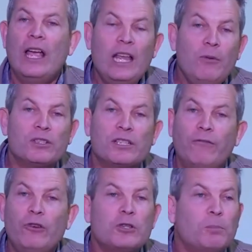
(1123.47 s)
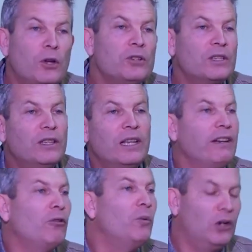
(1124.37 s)
he was the first person that
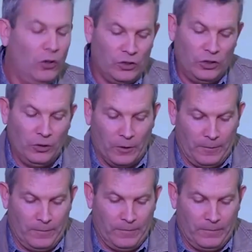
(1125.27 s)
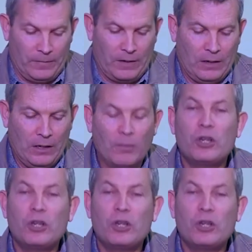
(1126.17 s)
everyone looked to